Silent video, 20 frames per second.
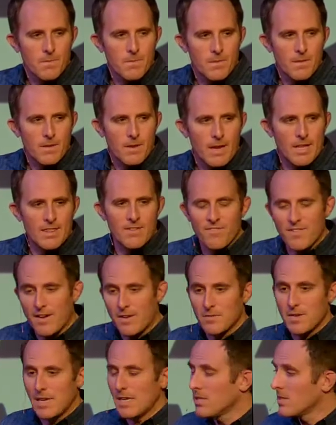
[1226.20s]
And the
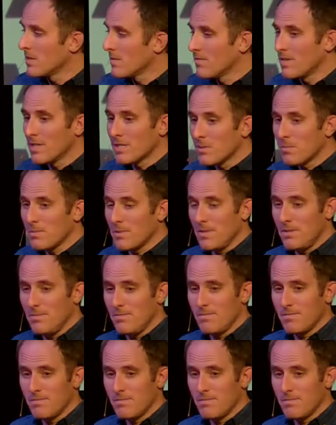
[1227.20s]
foundation of discipline